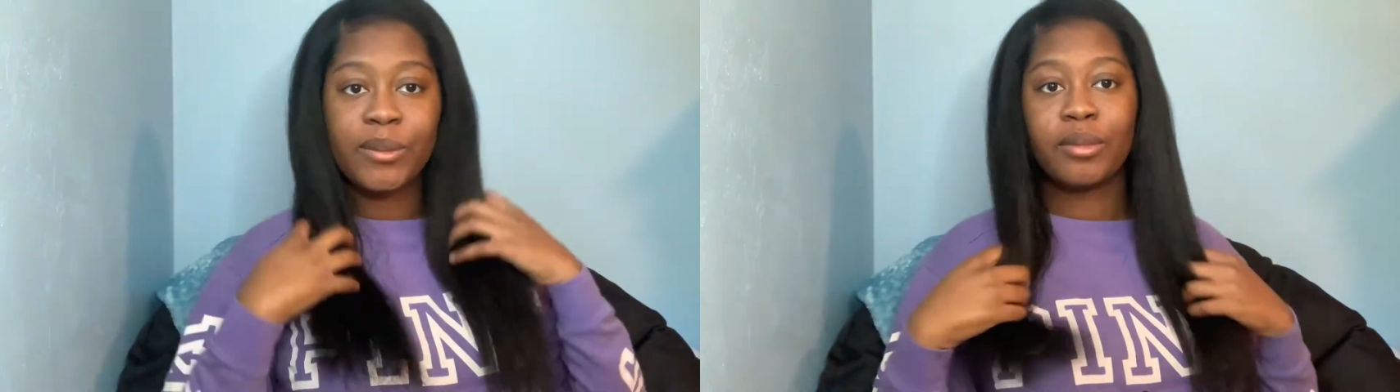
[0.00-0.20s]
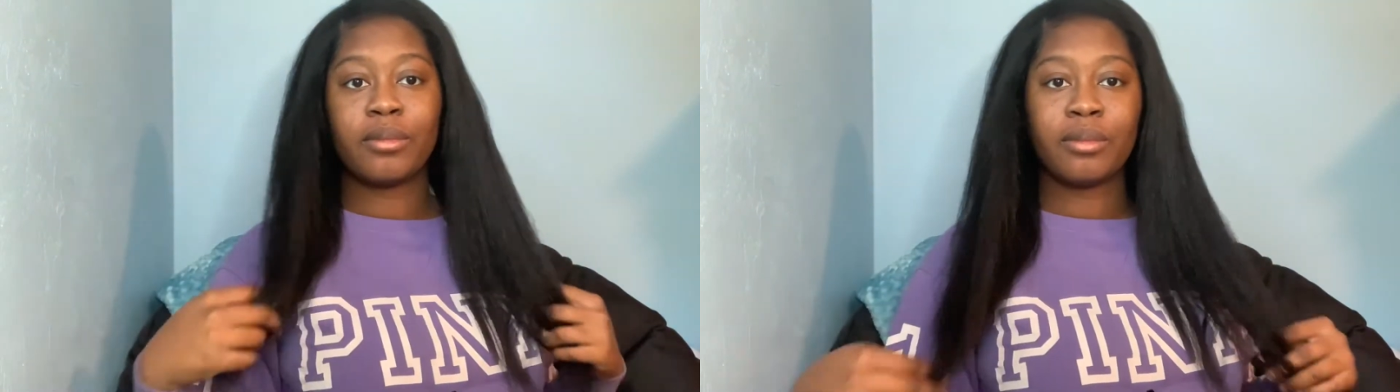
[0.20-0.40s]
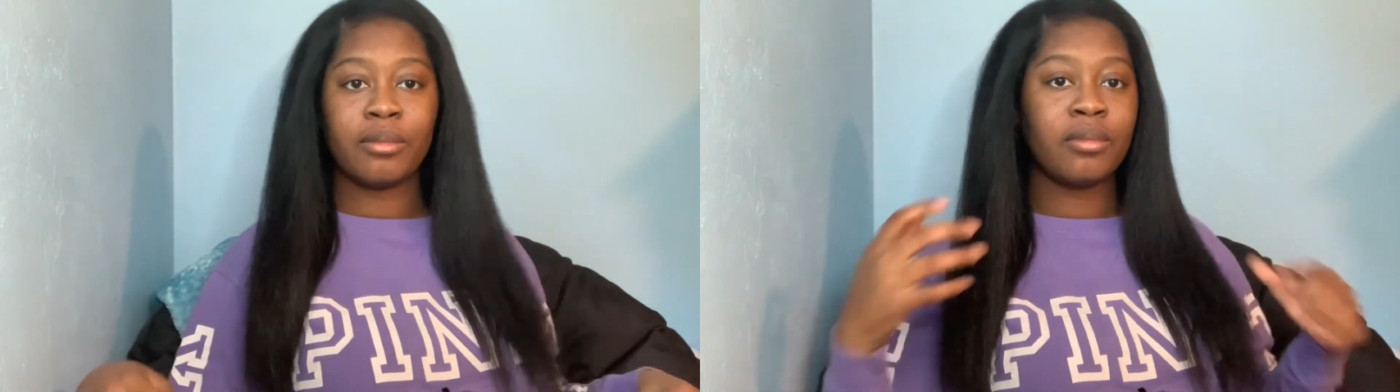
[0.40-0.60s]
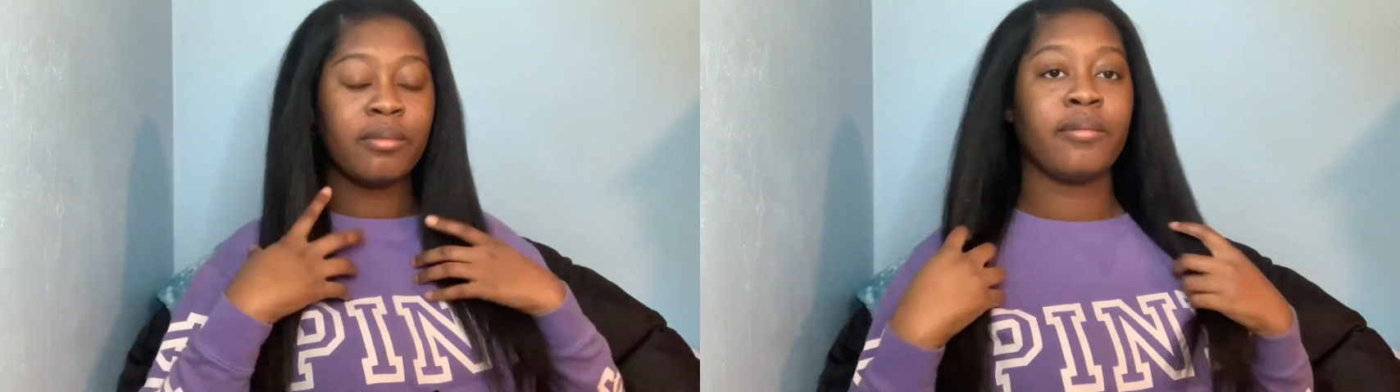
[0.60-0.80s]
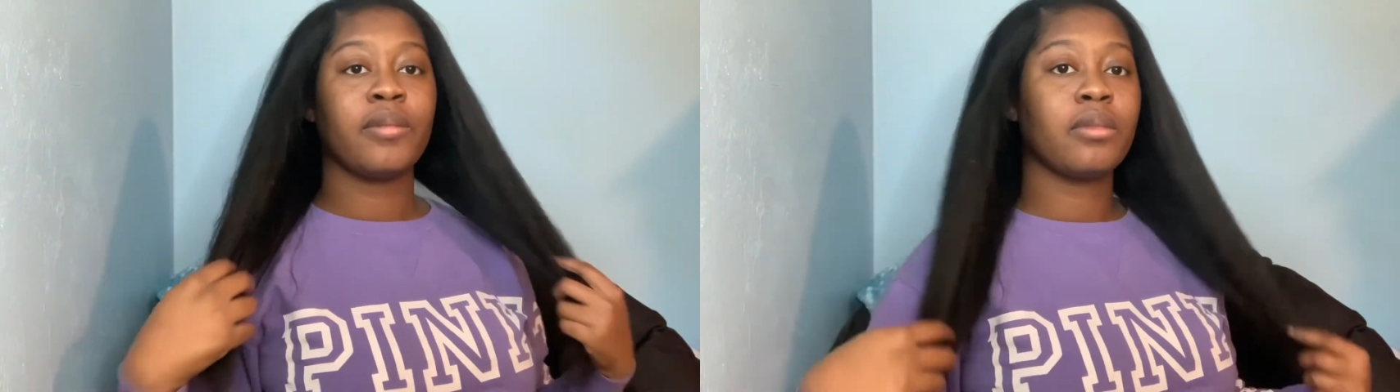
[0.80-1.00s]
be your
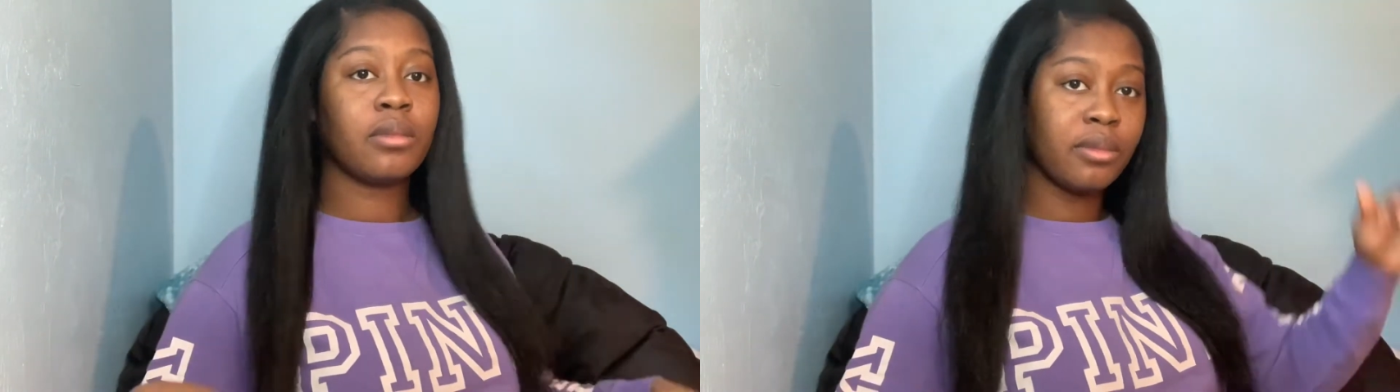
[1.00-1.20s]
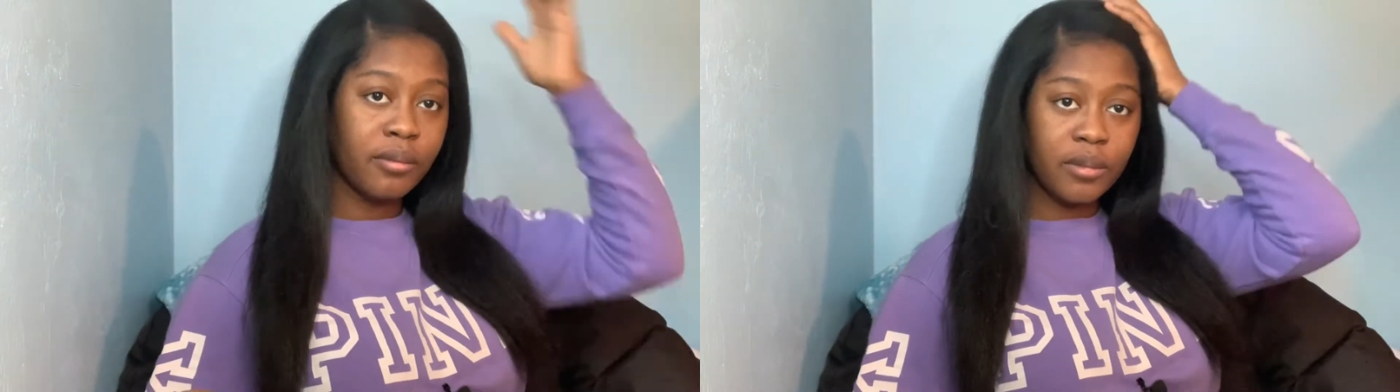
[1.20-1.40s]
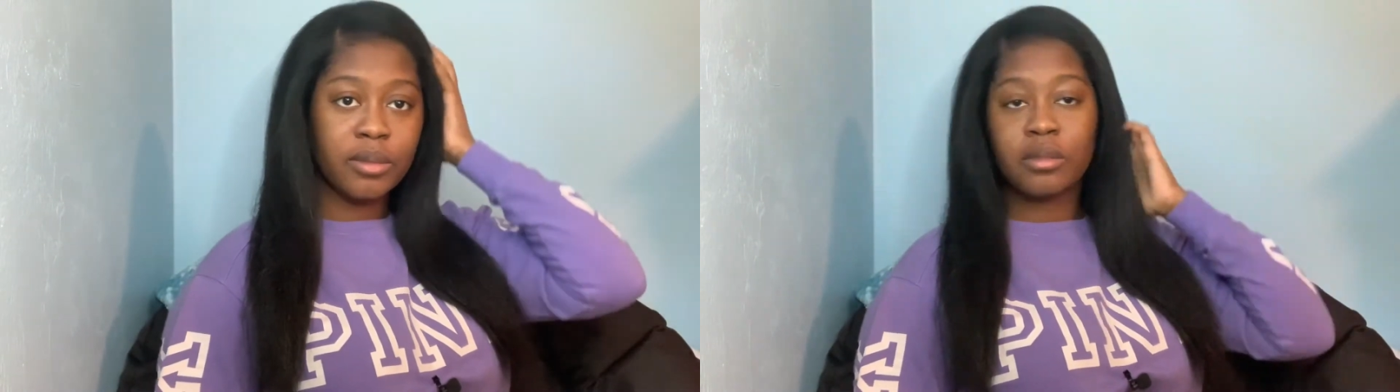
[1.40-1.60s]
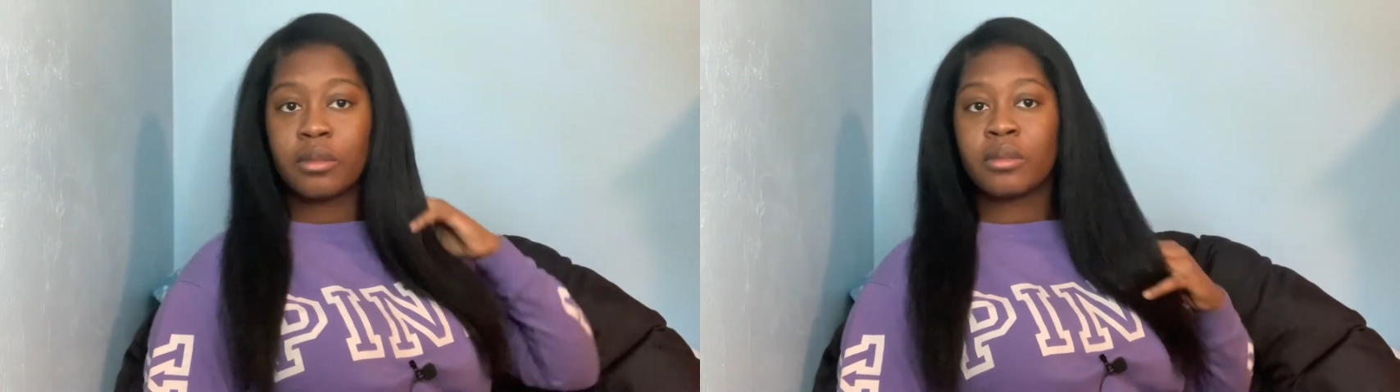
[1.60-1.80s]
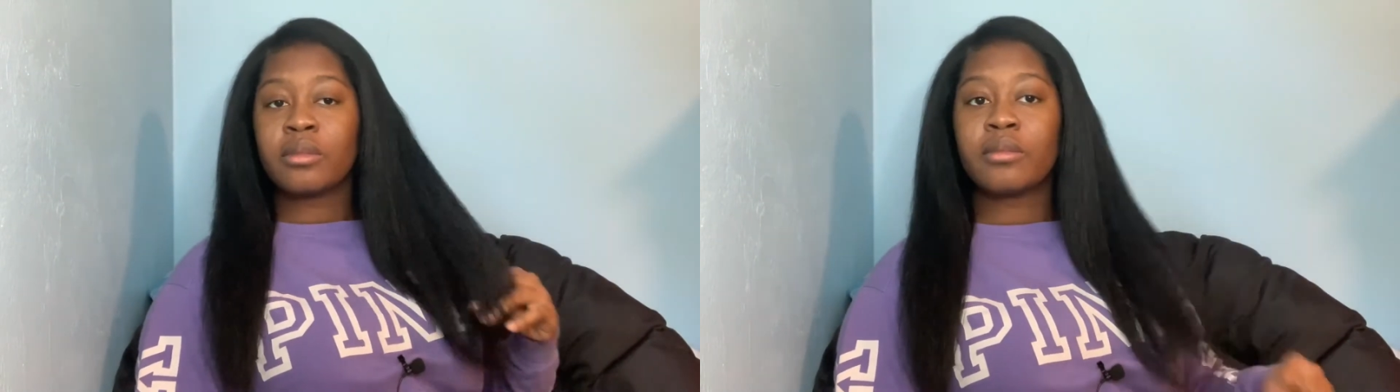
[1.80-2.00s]
best friend while
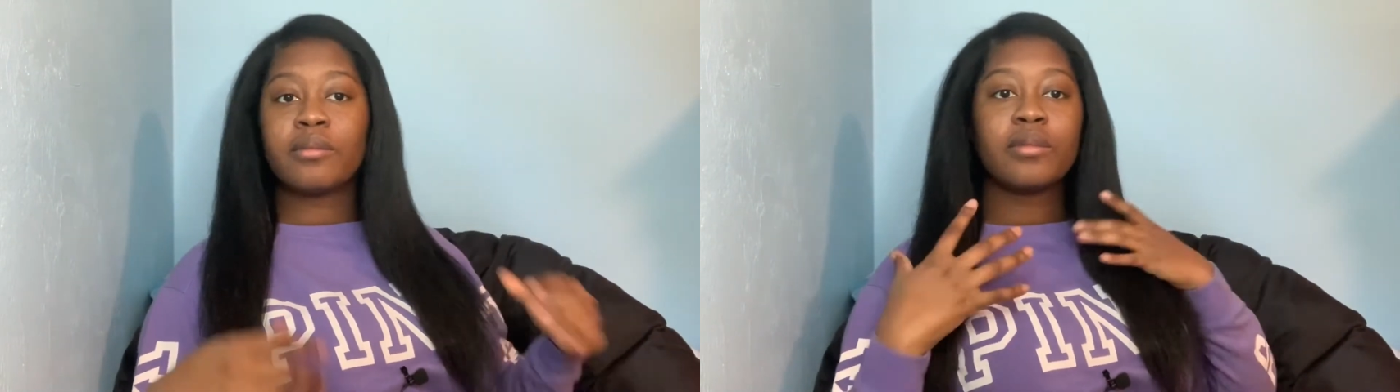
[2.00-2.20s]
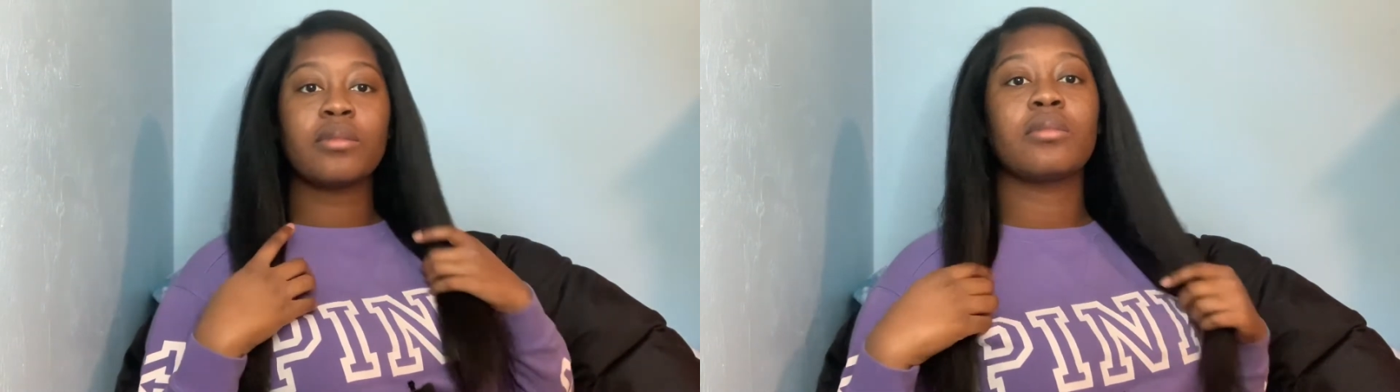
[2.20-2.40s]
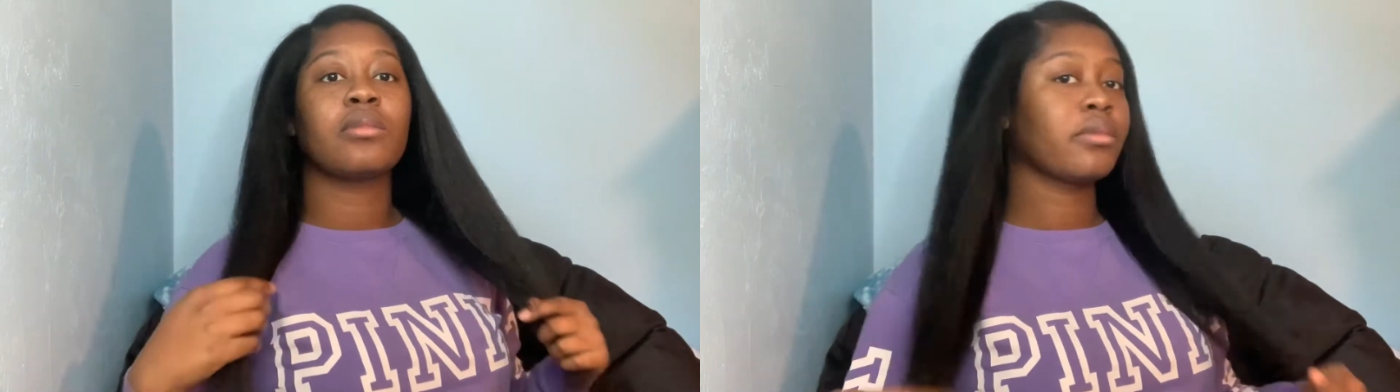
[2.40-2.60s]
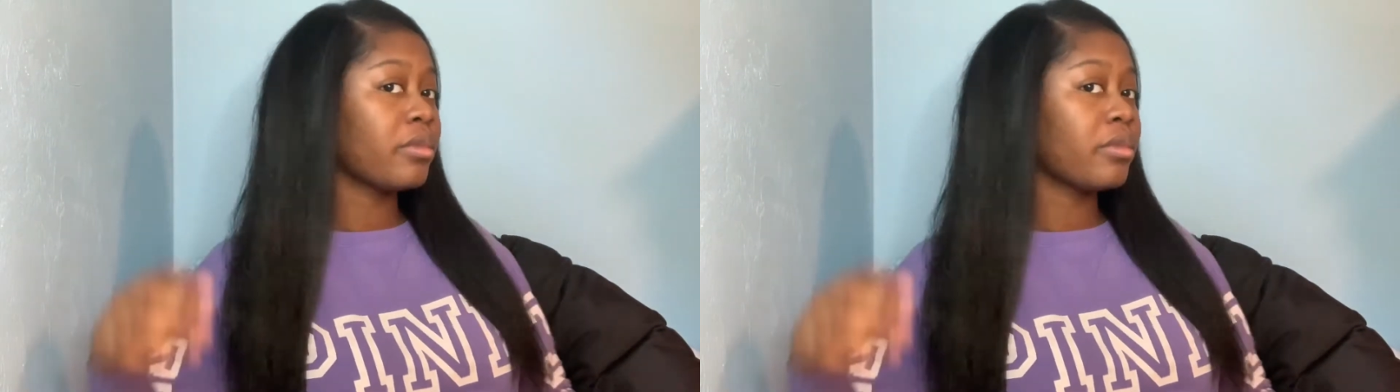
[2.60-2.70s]
you're wrapping your hair.